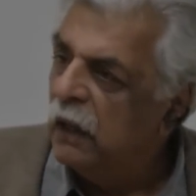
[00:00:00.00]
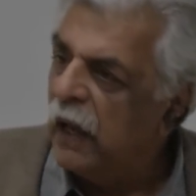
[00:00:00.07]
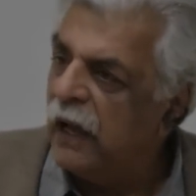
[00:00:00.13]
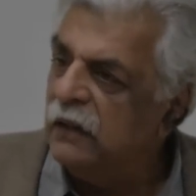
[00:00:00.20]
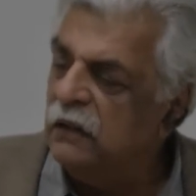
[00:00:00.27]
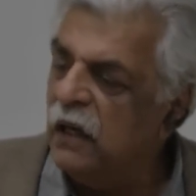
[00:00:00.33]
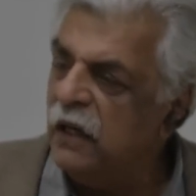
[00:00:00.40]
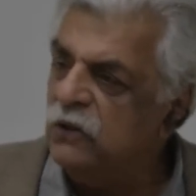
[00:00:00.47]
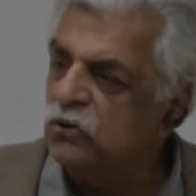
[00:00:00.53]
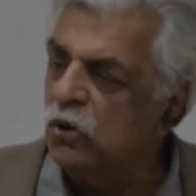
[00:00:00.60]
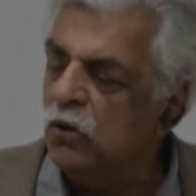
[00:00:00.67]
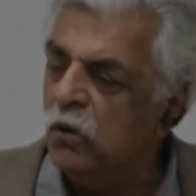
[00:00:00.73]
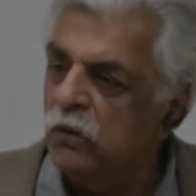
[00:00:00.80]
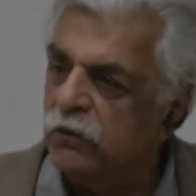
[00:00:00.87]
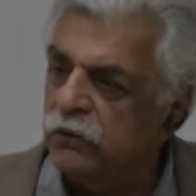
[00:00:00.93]
and
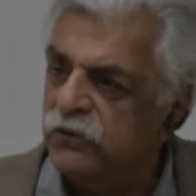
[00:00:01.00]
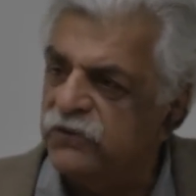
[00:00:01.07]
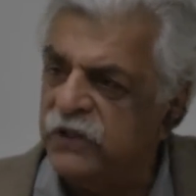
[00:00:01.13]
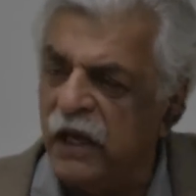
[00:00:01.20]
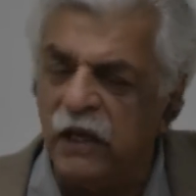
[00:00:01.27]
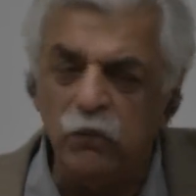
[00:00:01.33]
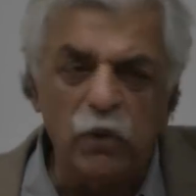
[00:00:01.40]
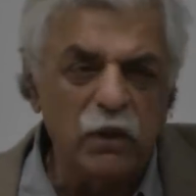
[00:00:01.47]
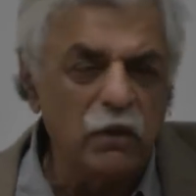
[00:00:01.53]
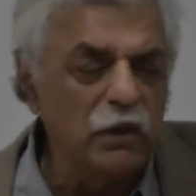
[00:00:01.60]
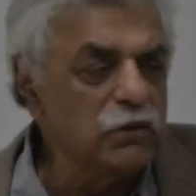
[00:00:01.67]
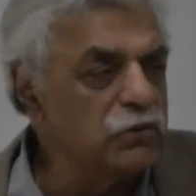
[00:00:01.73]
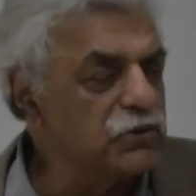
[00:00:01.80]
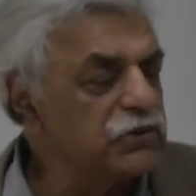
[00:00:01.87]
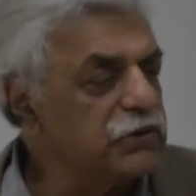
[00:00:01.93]
NATO saying we're
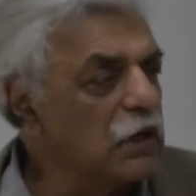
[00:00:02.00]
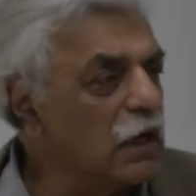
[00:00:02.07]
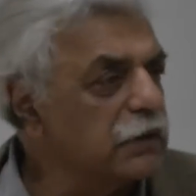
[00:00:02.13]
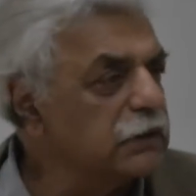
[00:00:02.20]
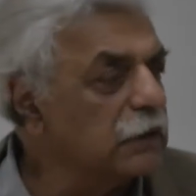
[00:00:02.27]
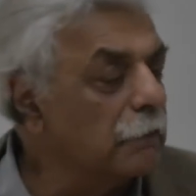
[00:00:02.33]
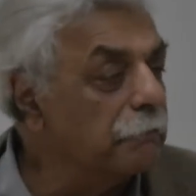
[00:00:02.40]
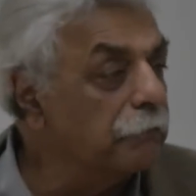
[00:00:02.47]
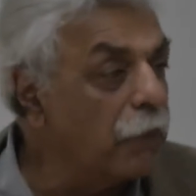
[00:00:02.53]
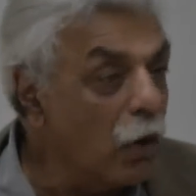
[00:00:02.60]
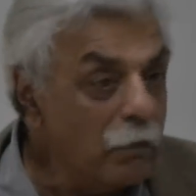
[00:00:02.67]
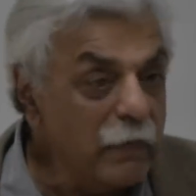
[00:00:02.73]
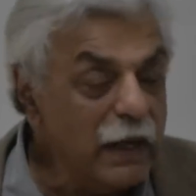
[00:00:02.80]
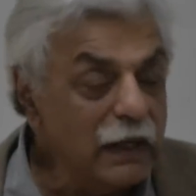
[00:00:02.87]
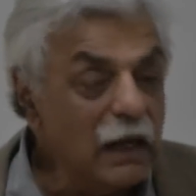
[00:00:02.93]
going to start the
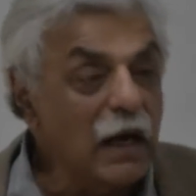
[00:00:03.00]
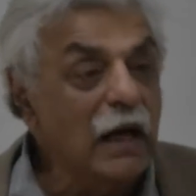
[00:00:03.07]
bombing,